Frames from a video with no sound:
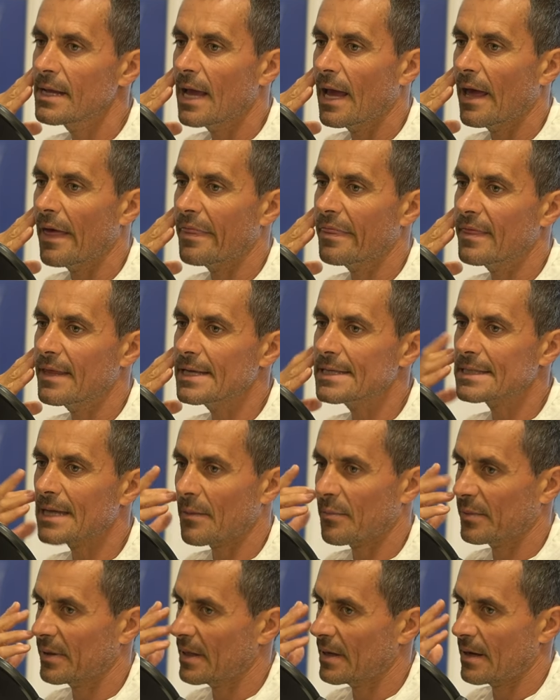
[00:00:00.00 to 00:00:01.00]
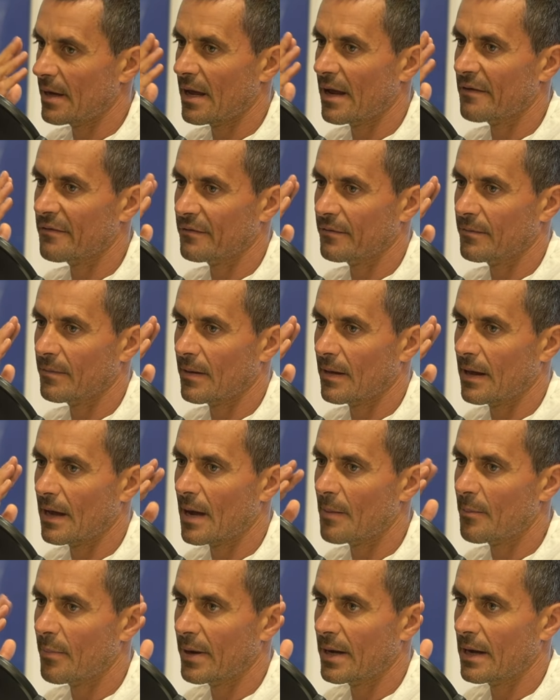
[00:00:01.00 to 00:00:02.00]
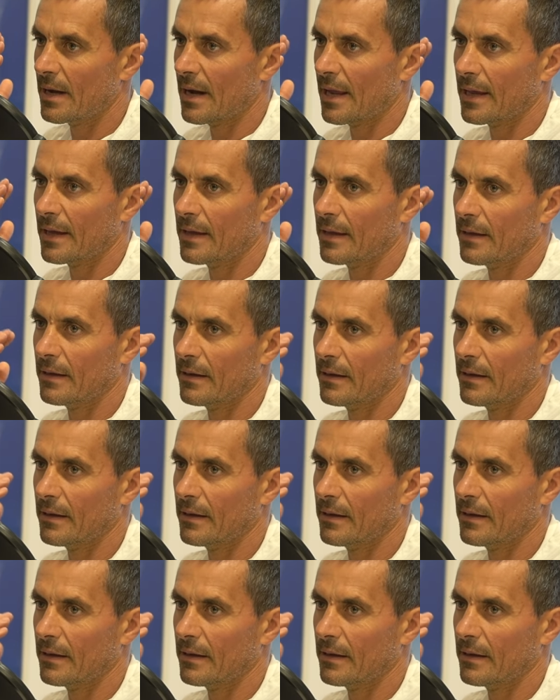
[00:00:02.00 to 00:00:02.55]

and this happened happened like uh,